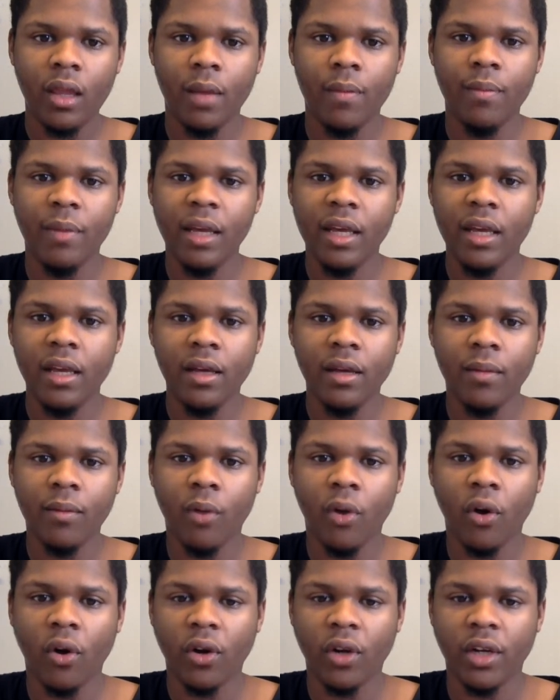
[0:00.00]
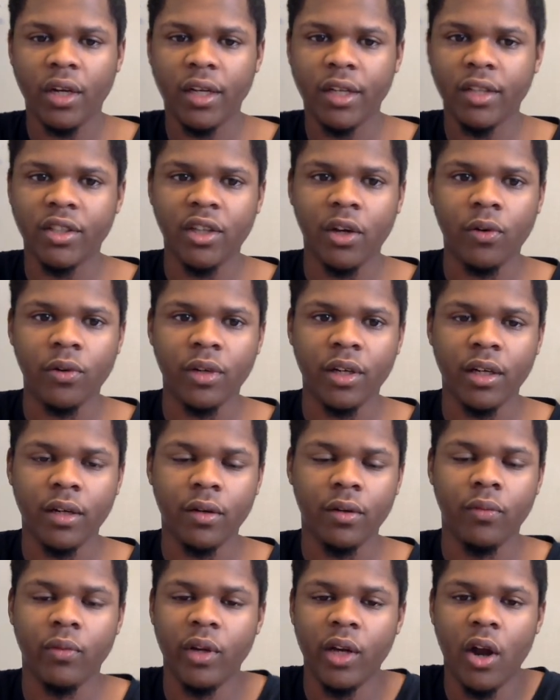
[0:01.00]
be Mario Hezonja?
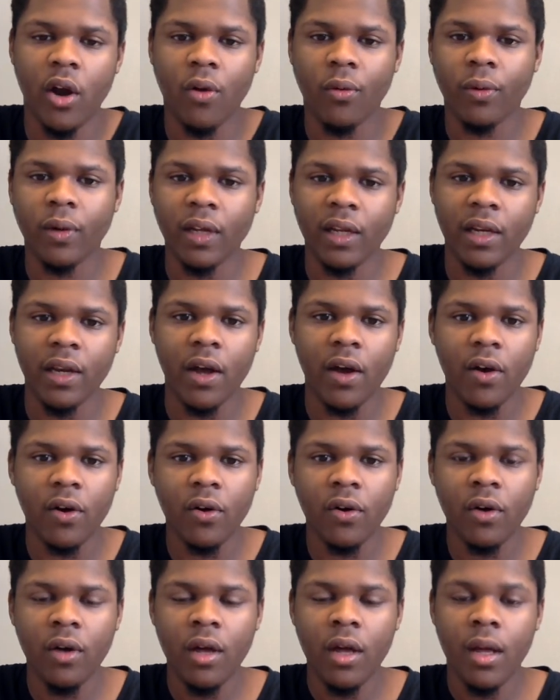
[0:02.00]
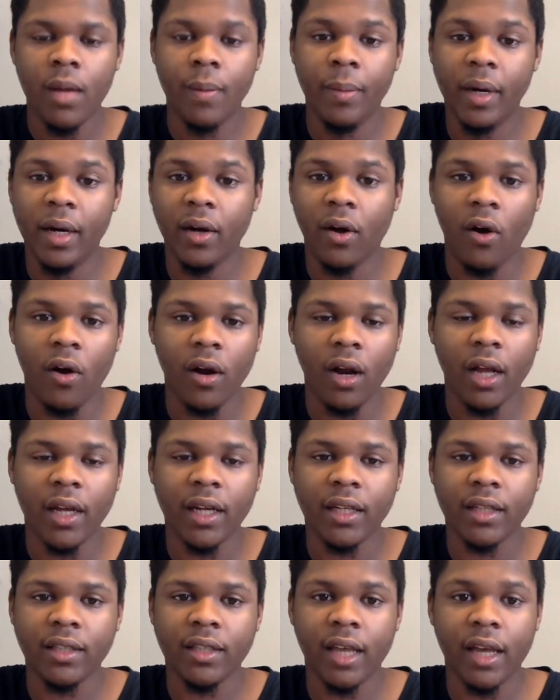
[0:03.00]
We don't really know. But all I
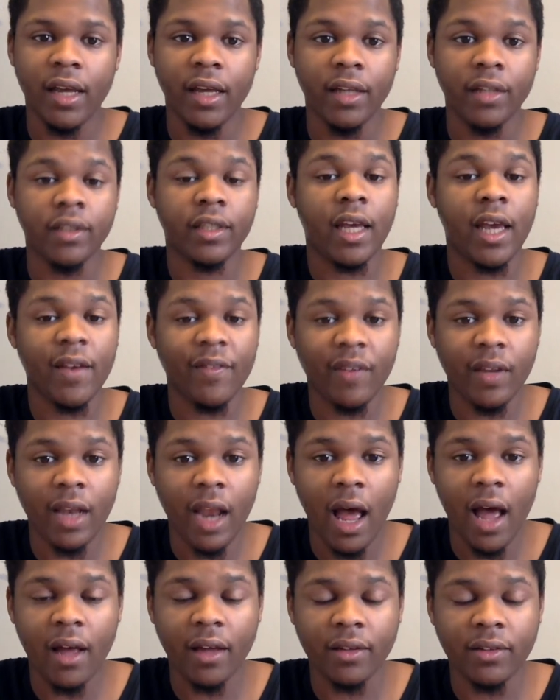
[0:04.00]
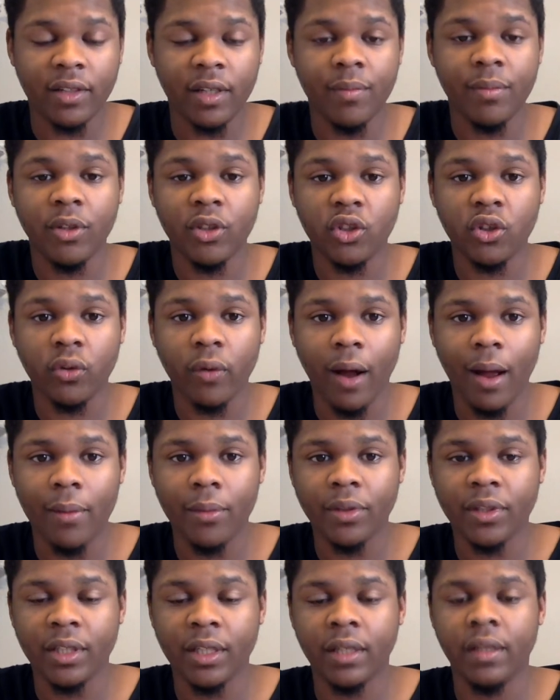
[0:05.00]
can say is Kevin Knox and Mitchell
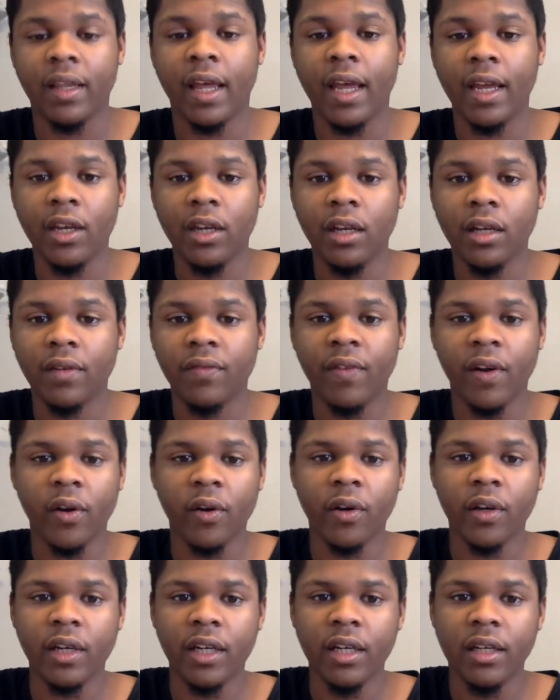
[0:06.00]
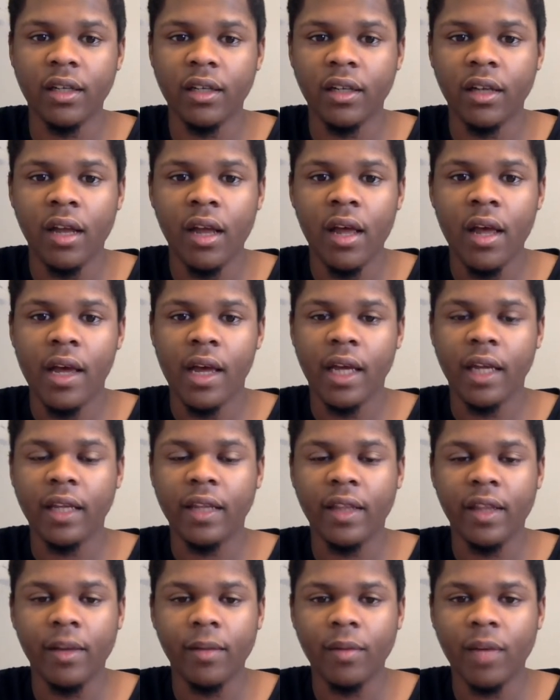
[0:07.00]
Robinson, they look very good. And
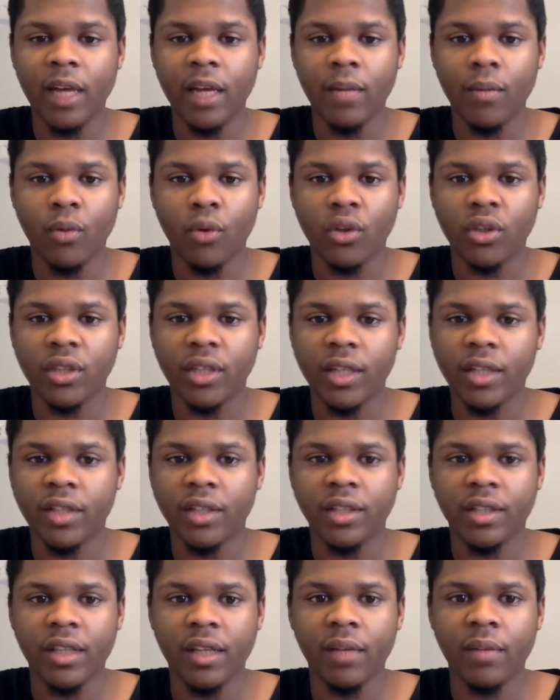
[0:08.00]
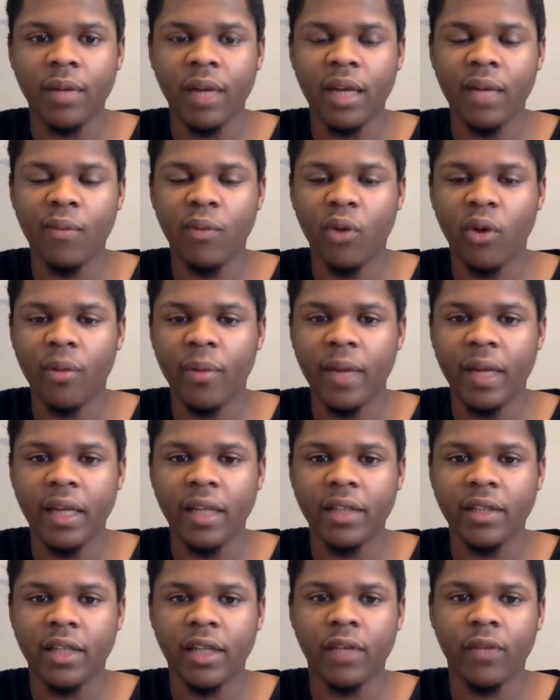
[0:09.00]
them getting more touches, them getting more
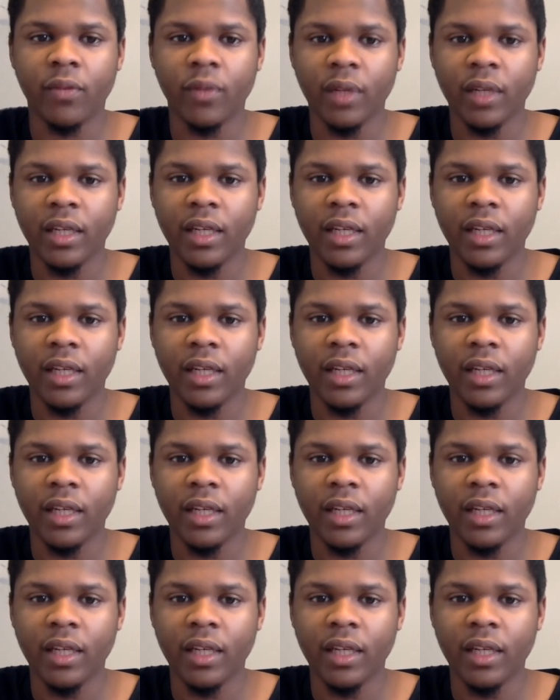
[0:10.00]
minutes can really